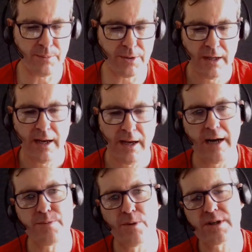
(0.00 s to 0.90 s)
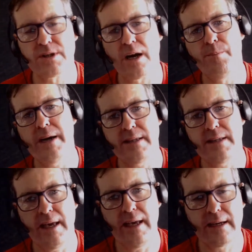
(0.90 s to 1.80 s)
But I suppose my
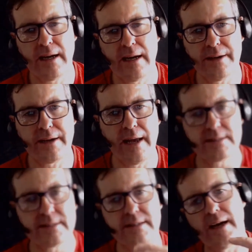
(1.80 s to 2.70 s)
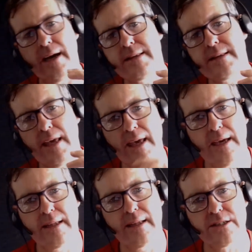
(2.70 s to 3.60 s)
take on it, and it's a
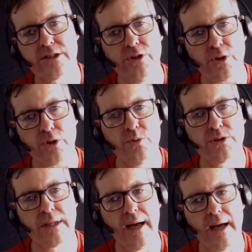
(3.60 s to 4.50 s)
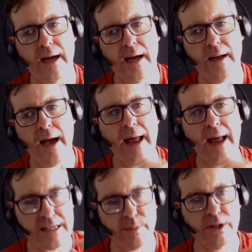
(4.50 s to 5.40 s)
take that's used and
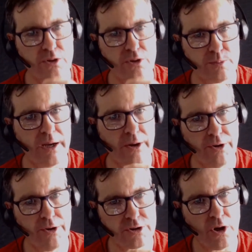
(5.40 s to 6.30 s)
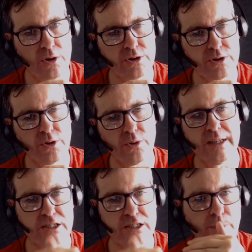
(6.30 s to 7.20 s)
has been used by others also
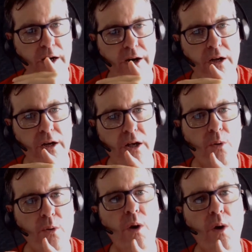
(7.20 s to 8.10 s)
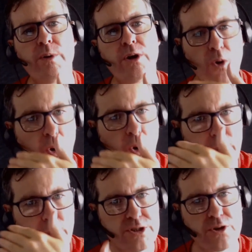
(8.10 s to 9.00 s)
to inspire what we call
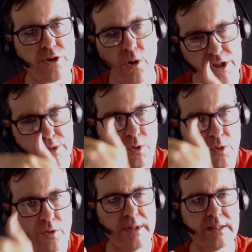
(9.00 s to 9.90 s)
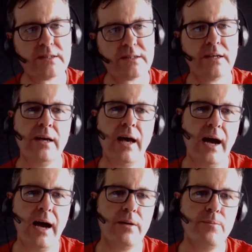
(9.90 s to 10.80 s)
open source movements,
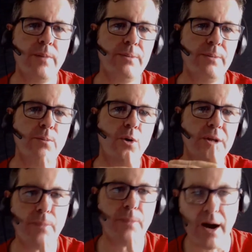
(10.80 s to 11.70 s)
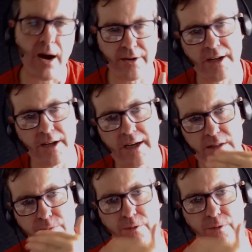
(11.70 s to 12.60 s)
maybe more
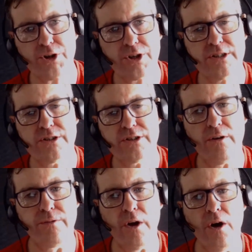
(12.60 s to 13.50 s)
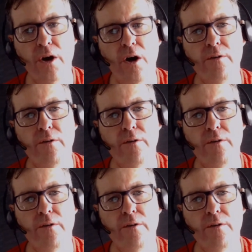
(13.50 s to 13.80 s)
democratized versions of